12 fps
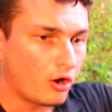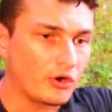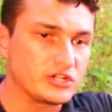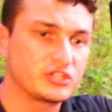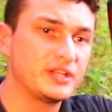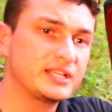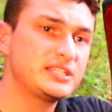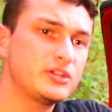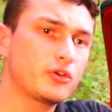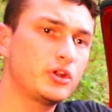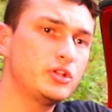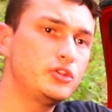All right, so the next thing
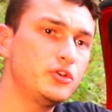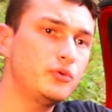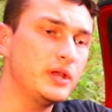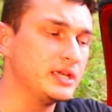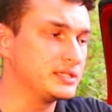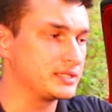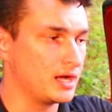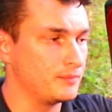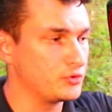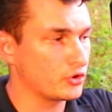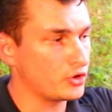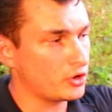you're gonna do is
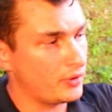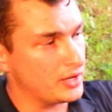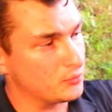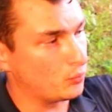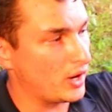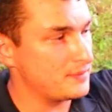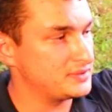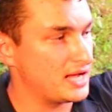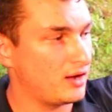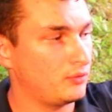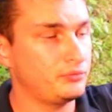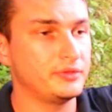um, you're gonna go ahead and wipe
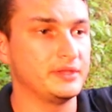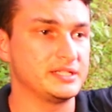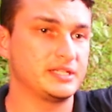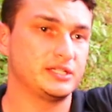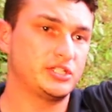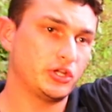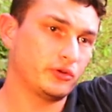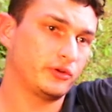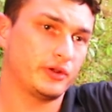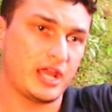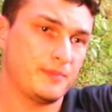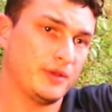down this
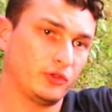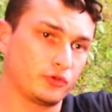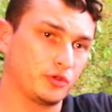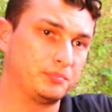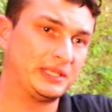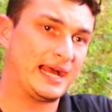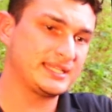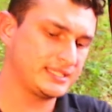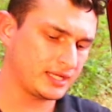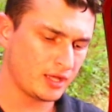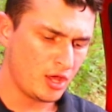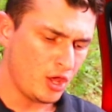interior A-pillar, the
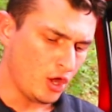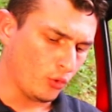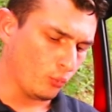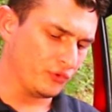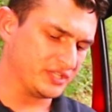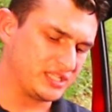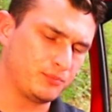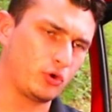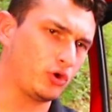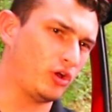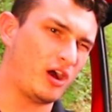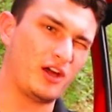plastic, with a
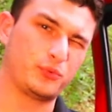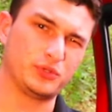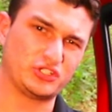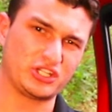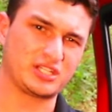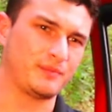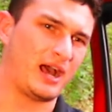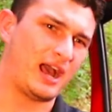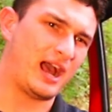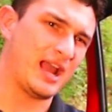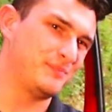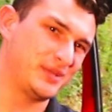simple cloth with just some
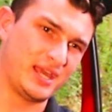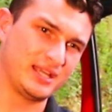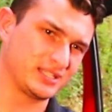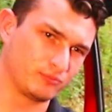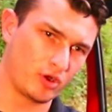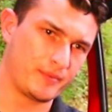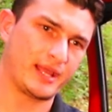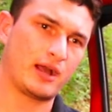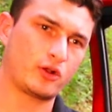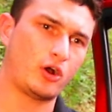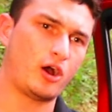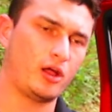IPA, some rubbing
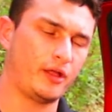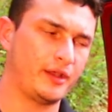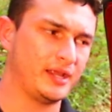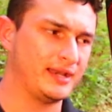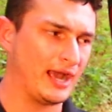alcohol on it.